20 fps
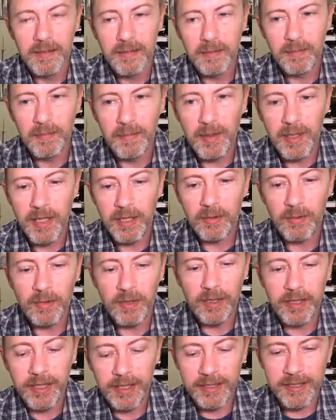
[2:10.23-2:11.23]
But we'll
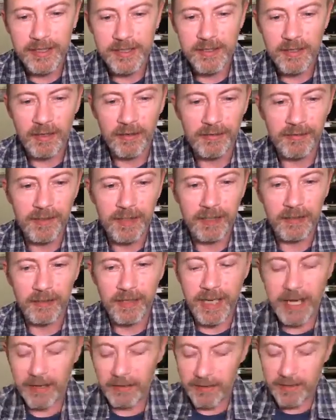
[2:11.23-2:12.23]
get this all figured
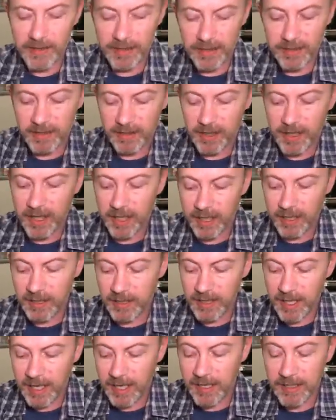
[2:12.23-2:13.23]
out. And
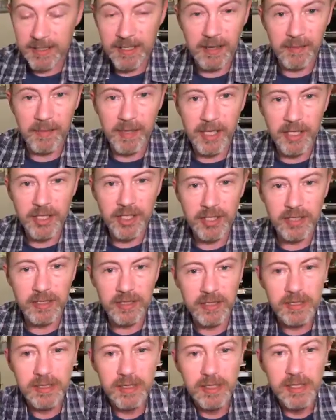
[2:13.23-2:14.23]
as I mentioned,
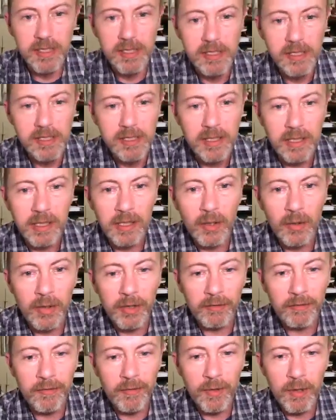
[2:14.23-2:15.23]
going
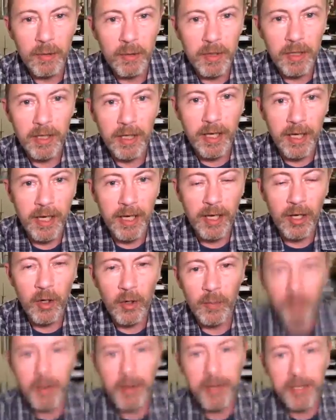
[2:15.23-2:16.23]
forward, I hope
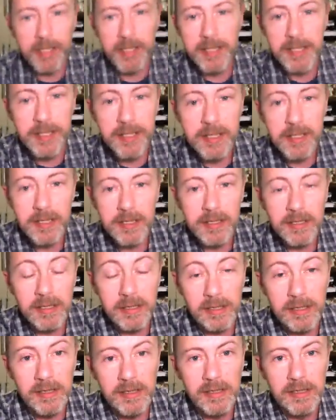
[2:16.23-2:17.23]
this
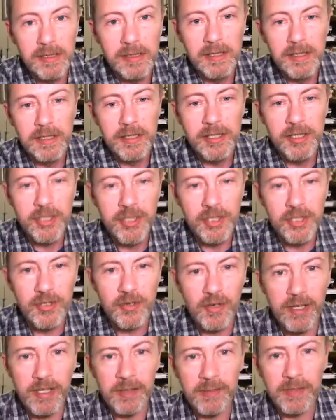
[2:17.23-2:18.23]

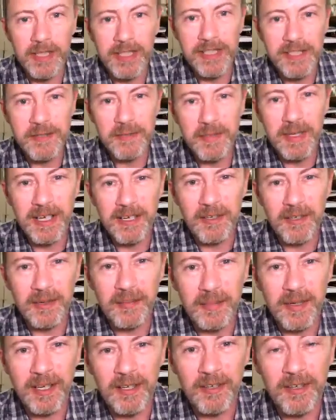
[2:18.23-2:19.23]
stream gets better and
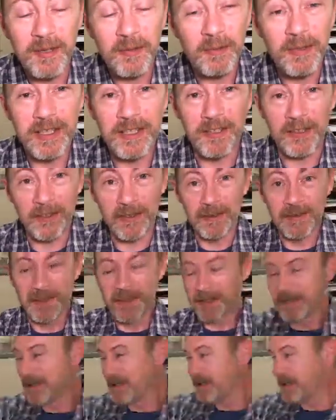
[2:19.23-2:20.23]
better. It will.
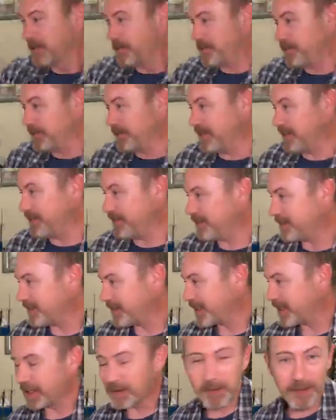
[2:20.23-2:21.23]

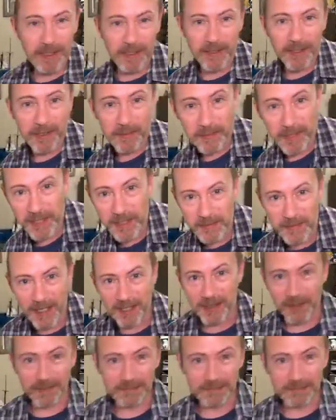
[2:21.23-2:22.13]
It will get much better.